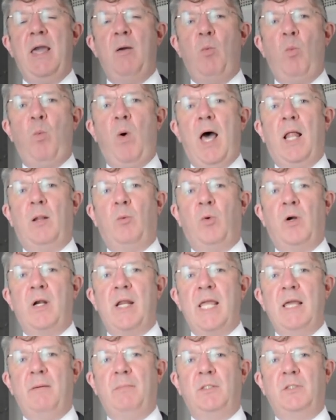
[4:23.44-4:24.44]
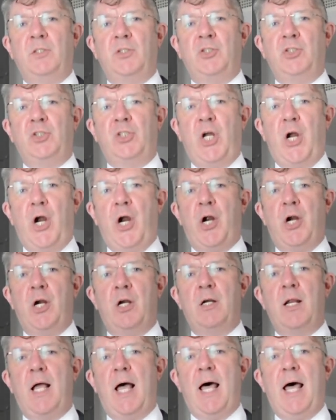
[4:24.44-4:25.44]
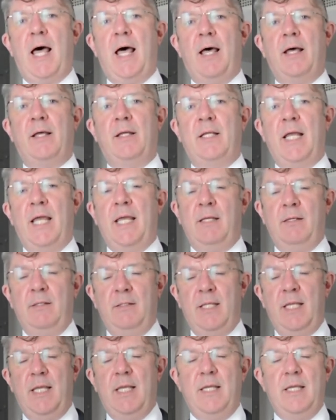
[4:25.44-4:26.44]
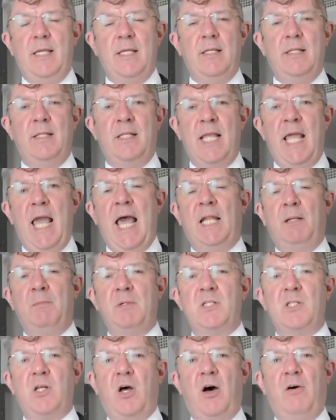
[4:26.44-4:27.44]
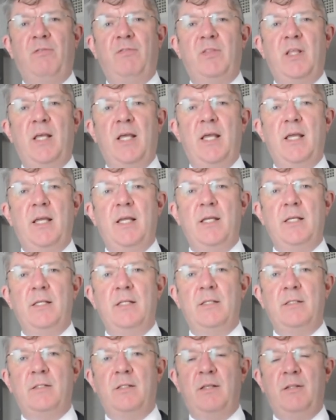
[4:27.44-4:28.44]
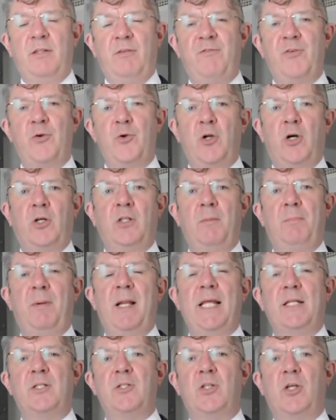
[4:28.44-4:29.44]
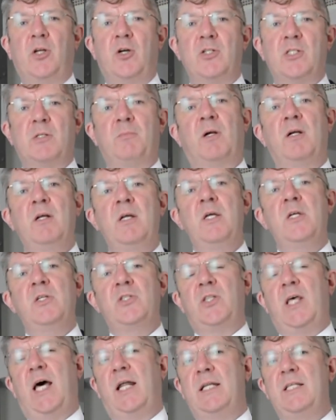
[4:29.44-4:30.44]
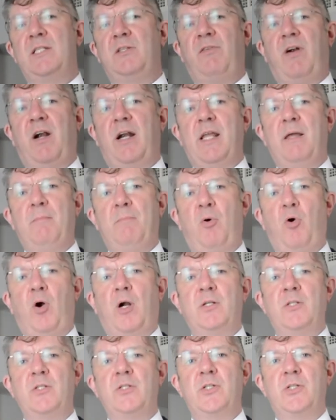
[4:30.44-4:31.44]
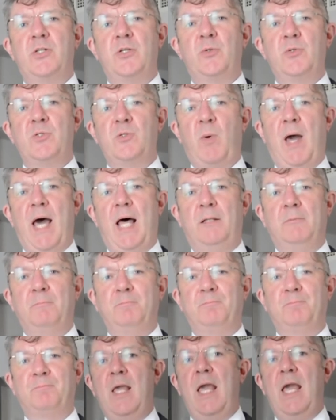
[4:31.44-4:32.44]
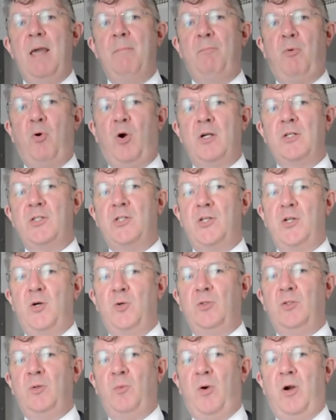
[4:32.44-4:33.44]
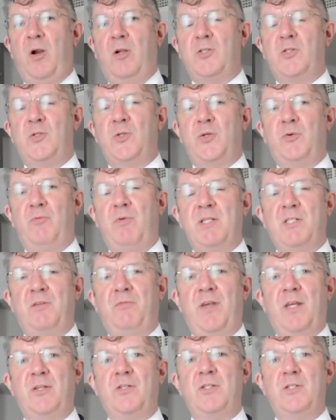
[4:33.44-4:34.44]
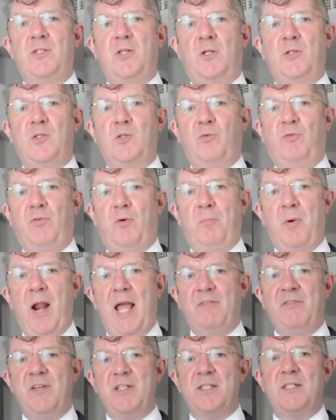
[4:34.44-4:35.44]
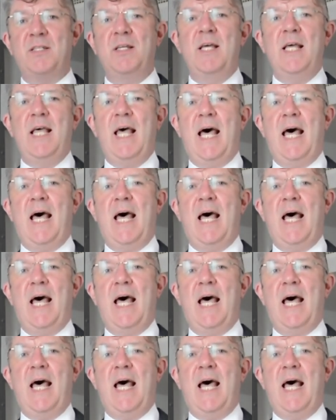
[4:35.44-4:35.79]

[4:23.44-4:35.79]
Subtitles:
while we're able to share the elements of the food on the plate to the customer. So that is very important to do as well. Important to note that we're also doing reservations also for breakfast.